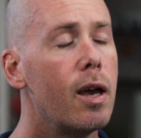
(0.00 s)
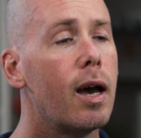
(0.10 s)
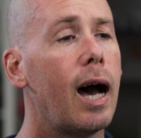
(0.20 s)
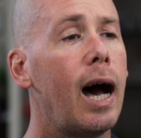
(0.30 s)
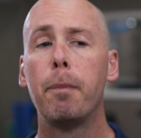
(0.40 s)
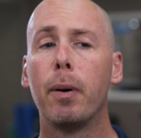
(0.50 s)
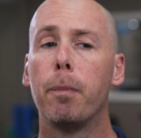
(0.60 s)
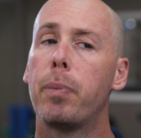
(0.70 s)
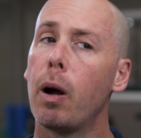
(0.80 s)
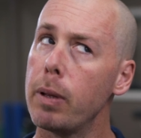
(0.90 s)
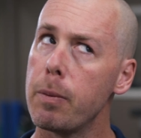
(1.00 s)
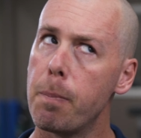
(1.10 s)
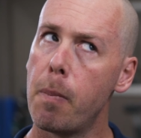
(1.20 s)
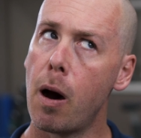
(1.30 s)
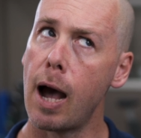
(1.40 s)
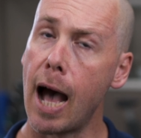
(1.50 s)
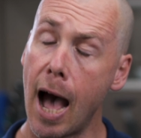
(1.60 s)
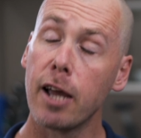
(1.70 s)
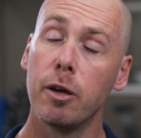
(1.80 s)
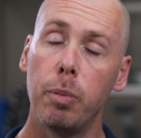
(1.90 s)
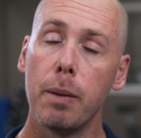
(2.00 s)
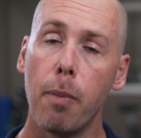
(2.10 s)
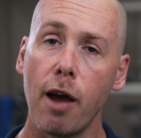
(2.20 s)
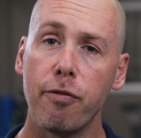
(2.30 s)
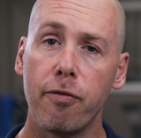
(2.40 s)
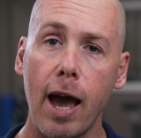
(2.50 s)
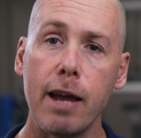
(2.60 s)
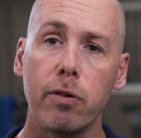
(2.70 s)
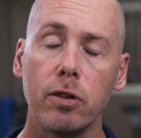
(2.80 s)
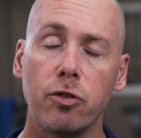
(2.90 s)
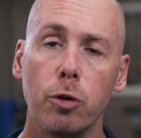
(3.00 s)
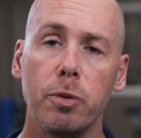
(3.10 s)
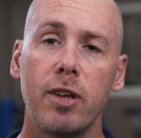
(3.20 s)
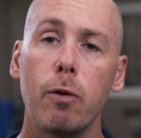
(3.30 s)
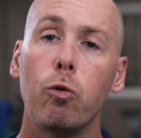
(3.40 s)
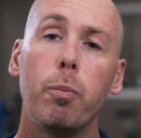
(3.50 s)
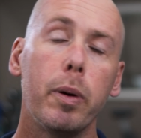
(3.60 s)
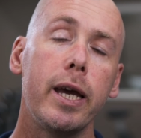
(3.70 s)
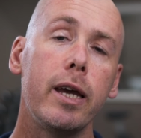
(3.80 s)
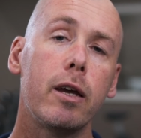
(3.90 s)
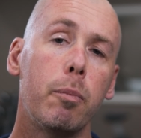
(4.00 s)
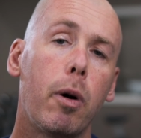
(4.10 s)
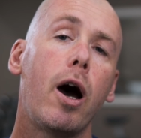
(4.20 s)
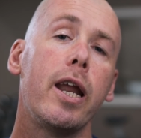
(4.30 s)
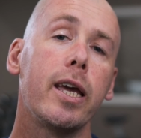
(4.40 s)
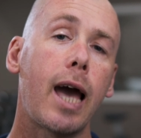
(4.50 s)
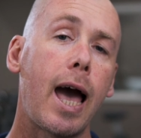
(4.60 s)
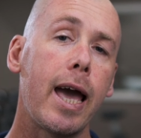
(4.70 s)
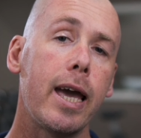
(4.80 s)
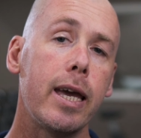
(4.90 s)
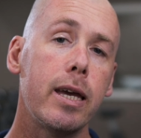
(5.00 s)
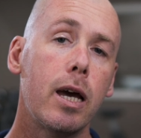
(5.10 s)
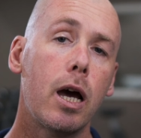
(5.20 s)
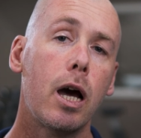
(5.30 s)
But probably, arguably, my favorite superset would be combining a